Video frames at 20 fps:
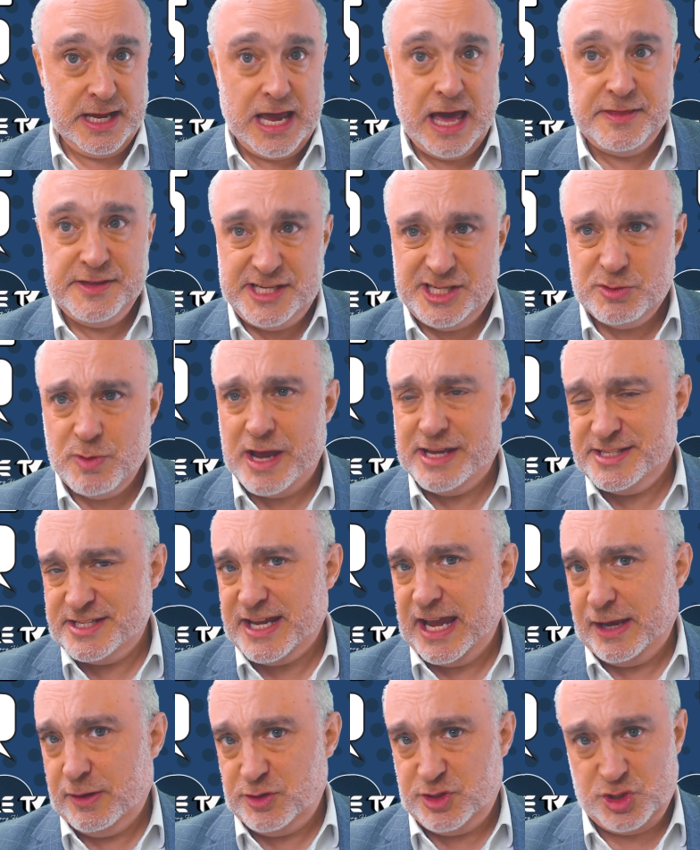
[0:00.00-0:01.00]
And this is where
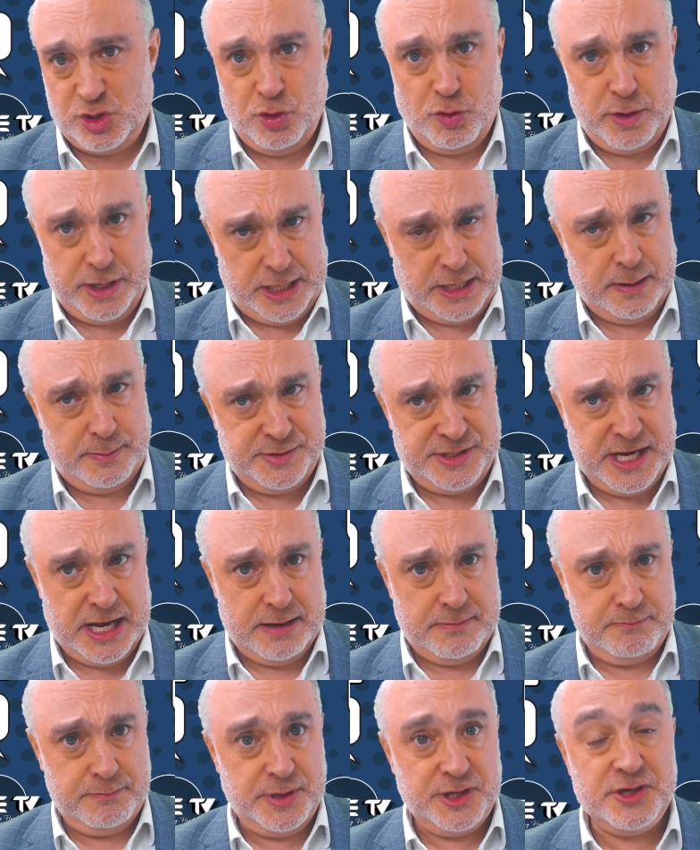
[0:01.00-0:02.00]
scaled scoring comes
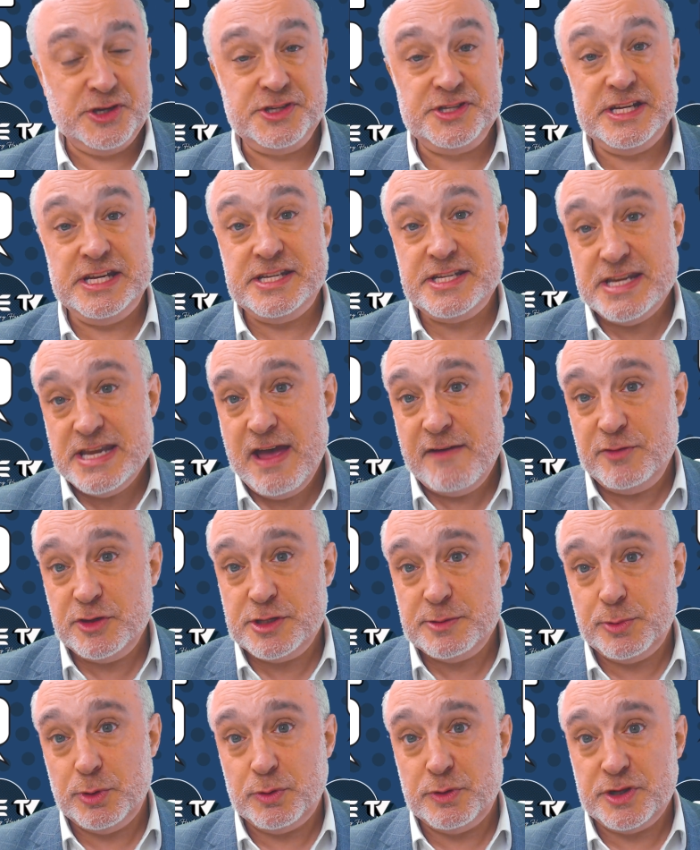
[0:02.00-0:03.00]
in, because it's
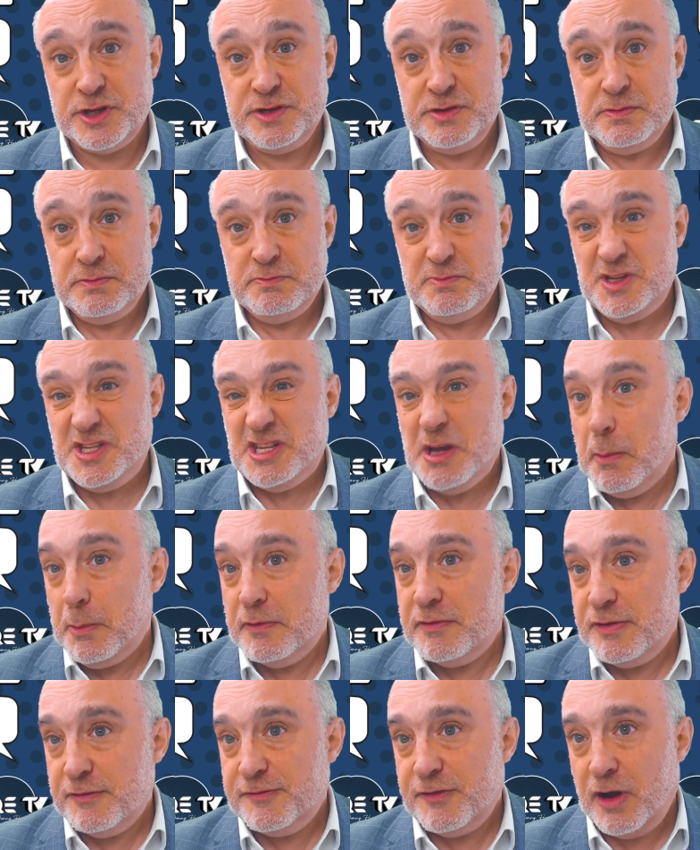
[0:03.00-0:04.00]
inevitable that some
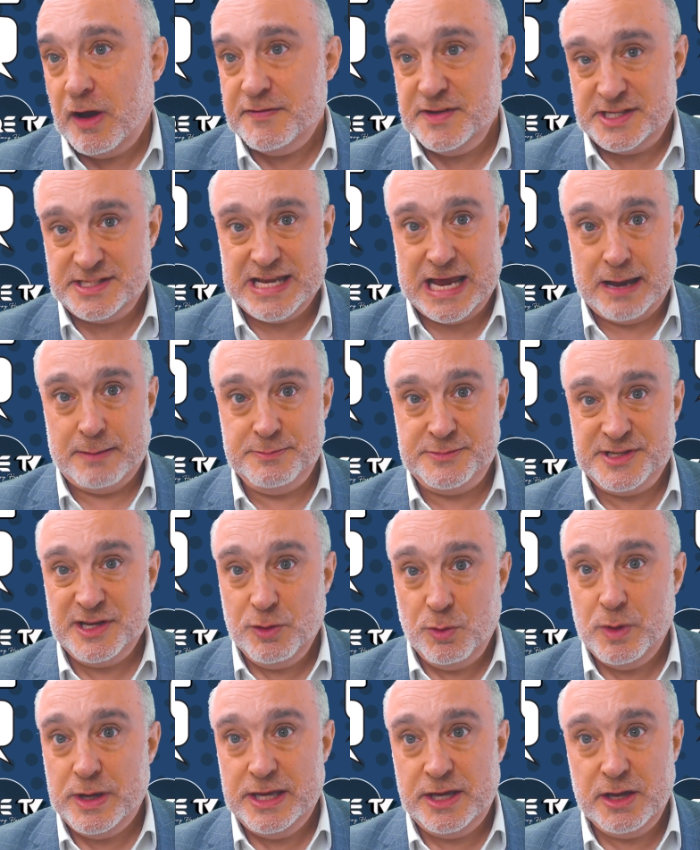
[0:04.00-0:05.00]
of the five exams in
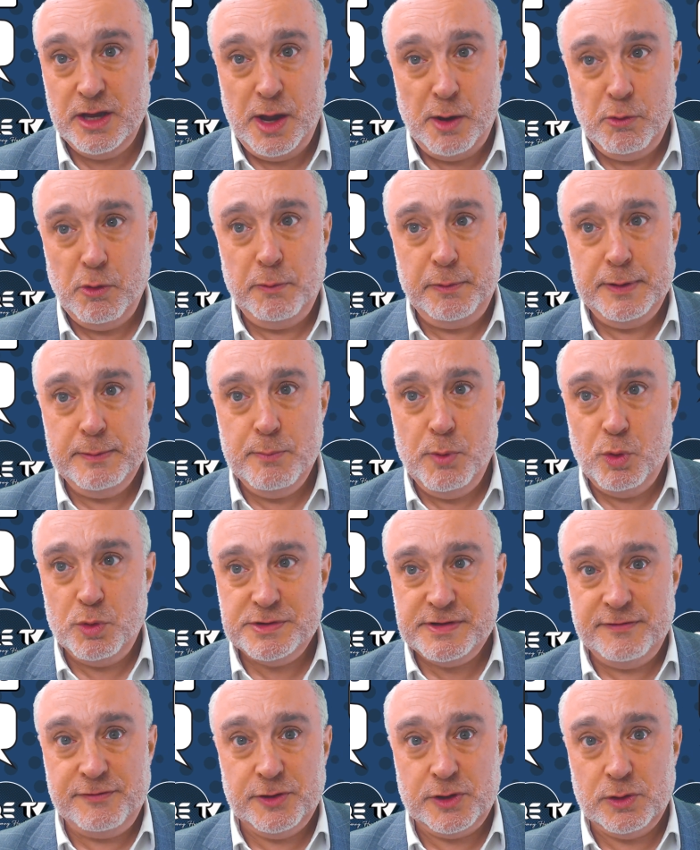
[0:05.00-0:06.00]
a week will be more
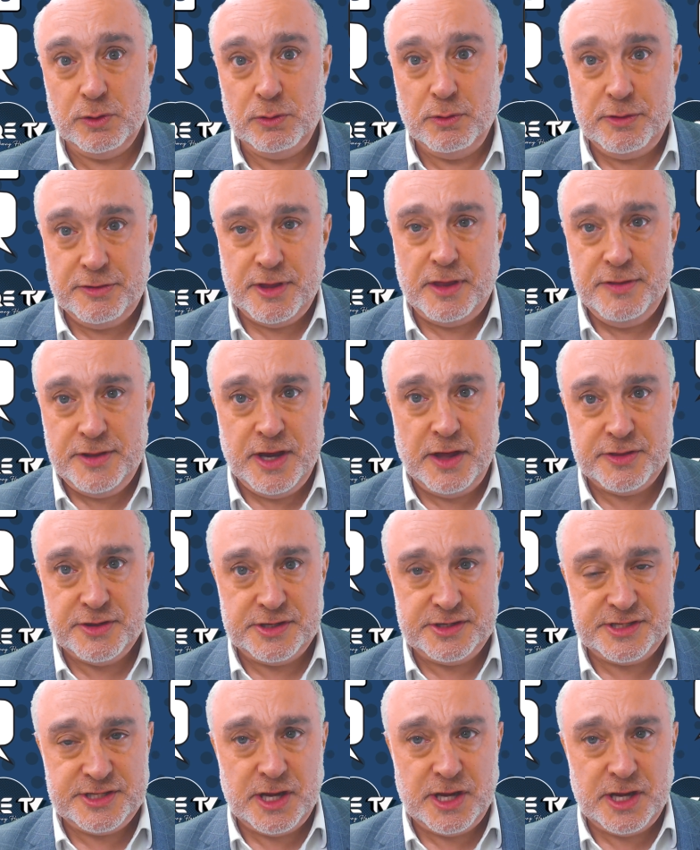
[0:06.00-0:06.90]
difficult than the others.